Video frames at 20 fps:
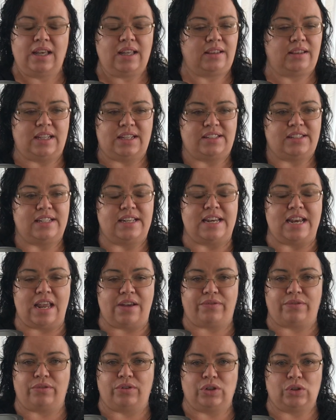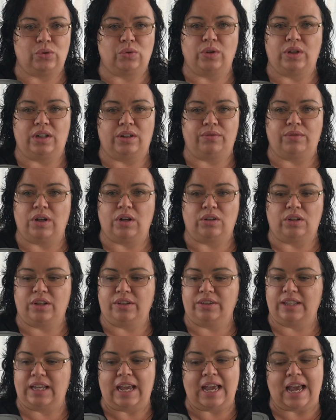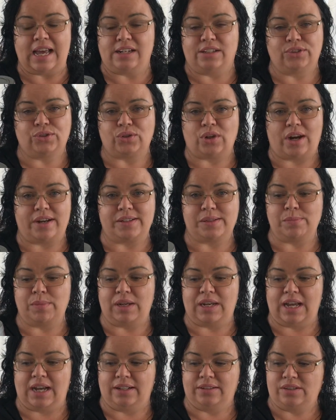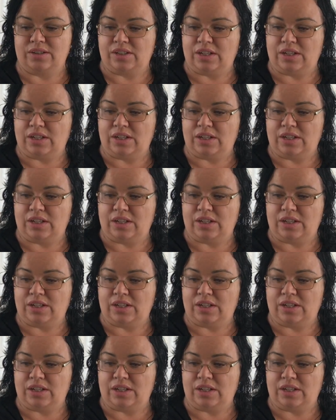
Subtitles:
there's never a toilet roll on there, and it drives me nuts.